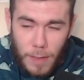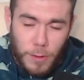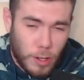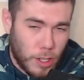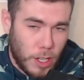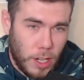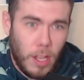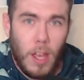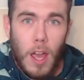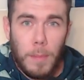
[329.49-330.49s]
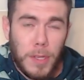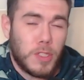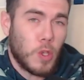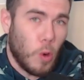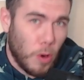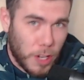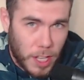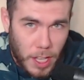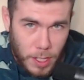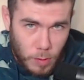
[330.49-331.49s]
if you're going to be scoring
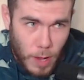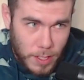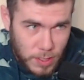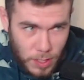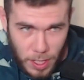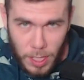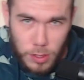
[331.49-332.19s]
it in a wrestling